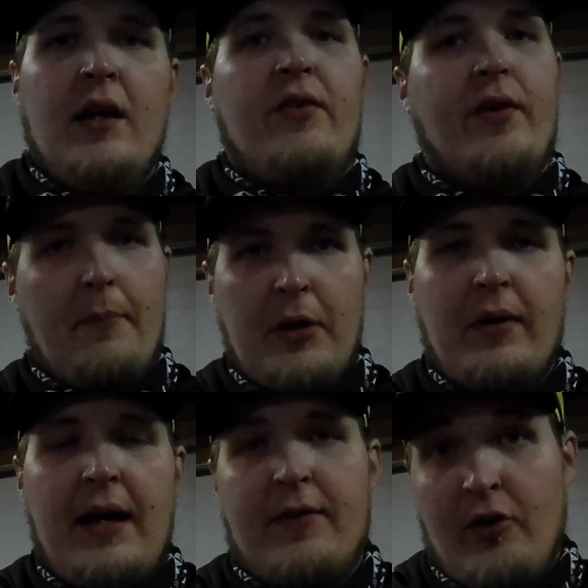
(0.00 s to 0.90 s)
Some
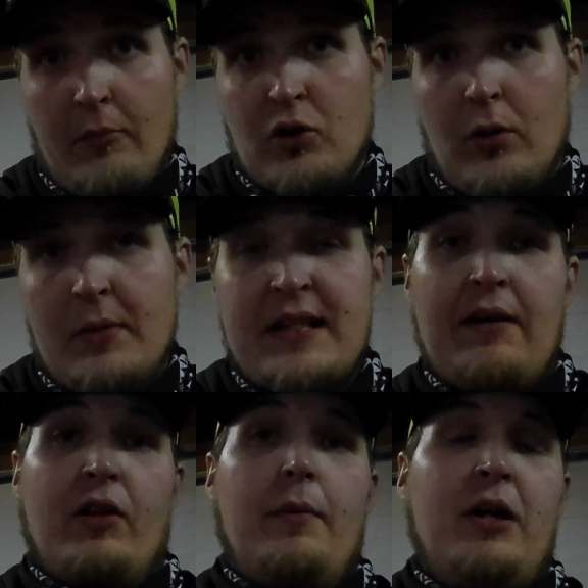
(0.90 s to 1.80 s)
people at some tournaments
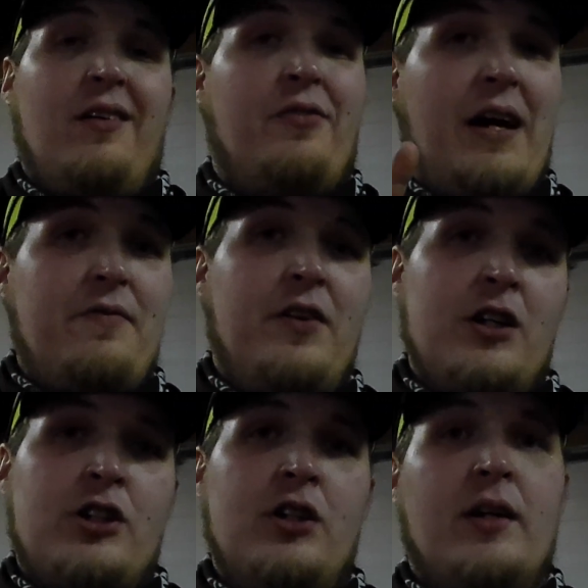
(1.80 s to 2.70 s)
have a limit of 5
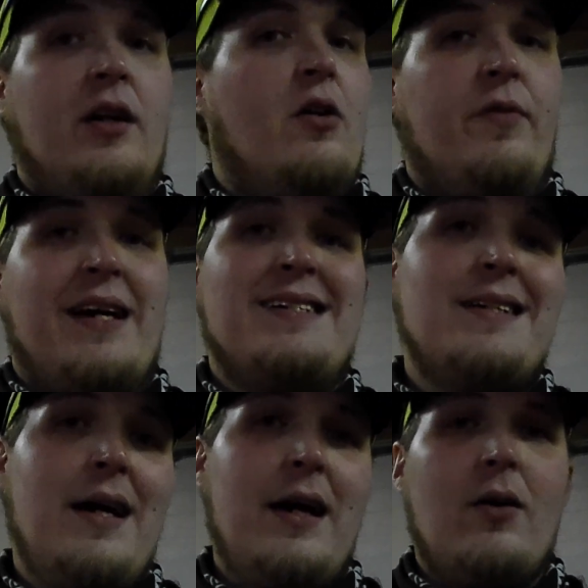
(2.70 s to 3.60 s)
fish, you know, for that
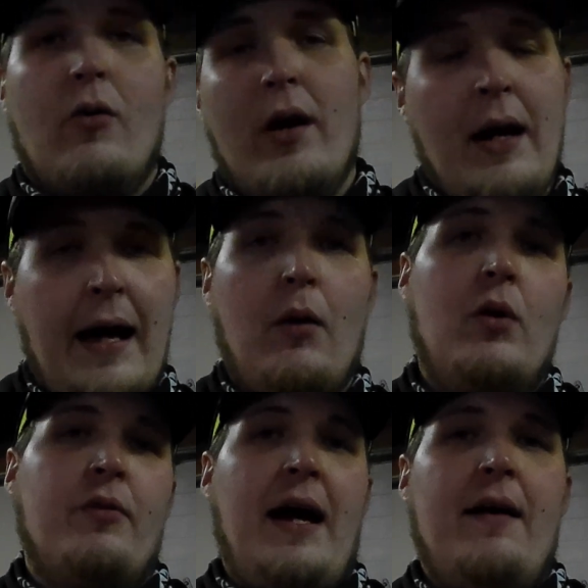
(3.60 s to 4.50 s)
day, or
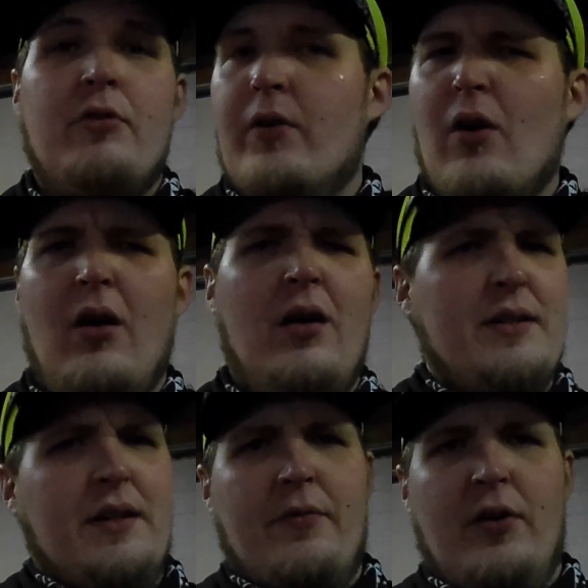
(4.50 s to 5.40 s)
however have you. They're all
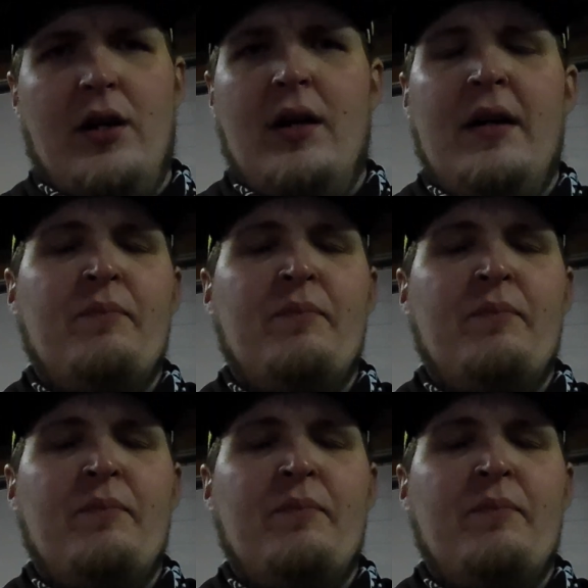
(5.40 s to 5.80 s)
different.